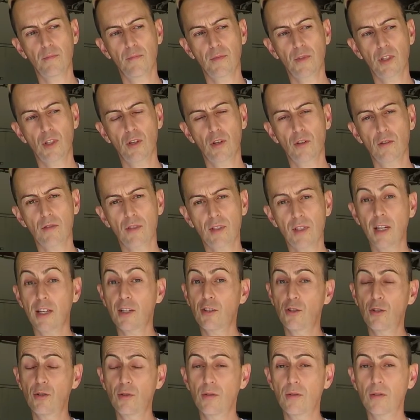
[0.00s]
you know, stay
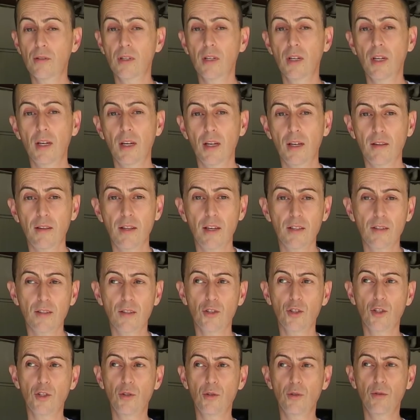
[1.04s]
tuned. There's a
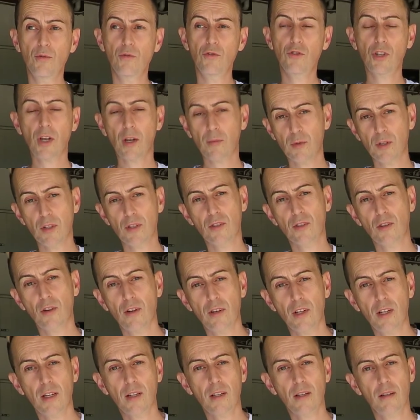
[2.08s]
new chapter
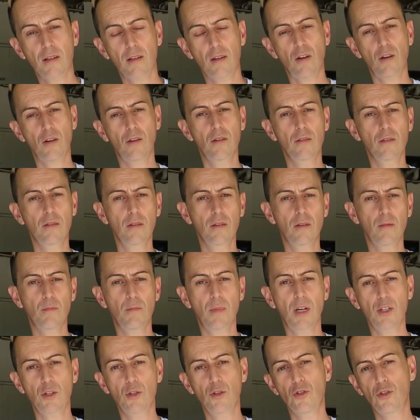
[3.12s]
starting on
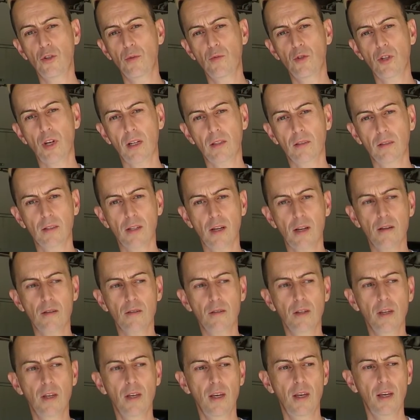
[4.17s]
my YouTube channel now,
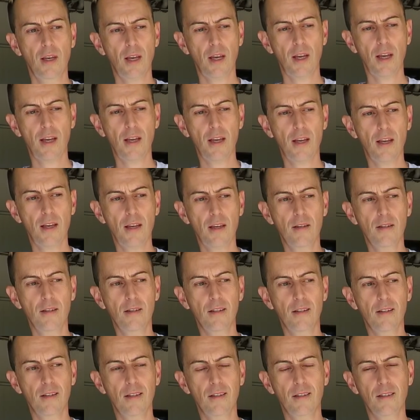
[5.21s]
and
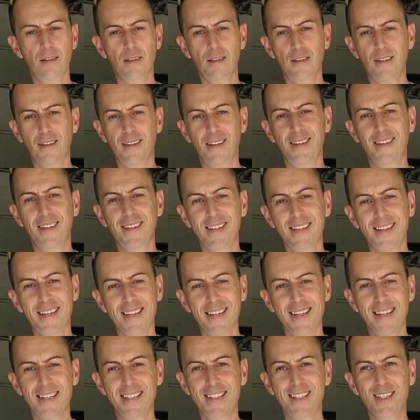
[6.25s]

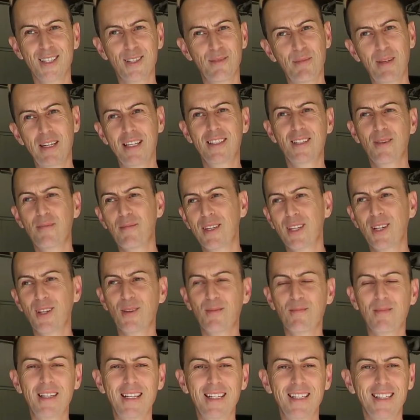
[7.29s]
it's going to be something
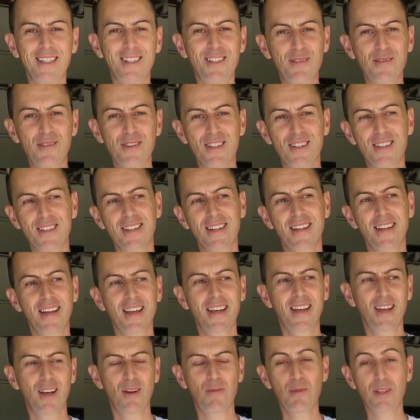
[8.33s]
completely different.
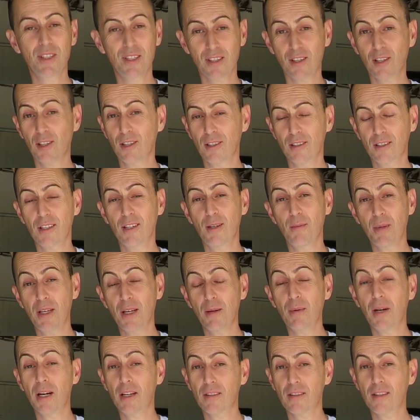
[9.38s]
It's still going to be
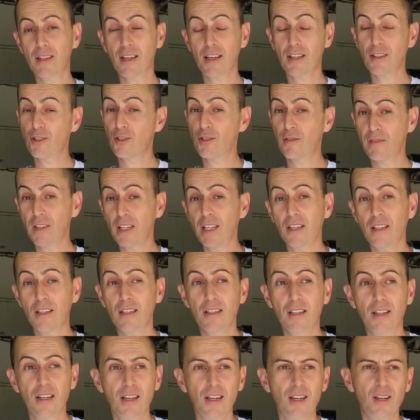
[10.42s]
about the SUV,
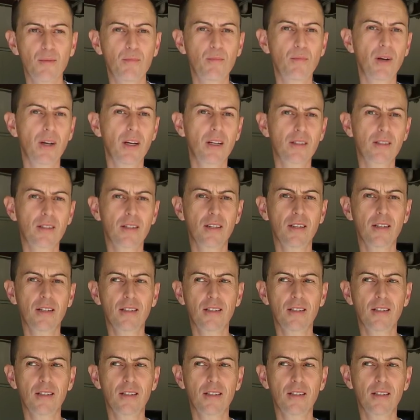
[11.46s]
but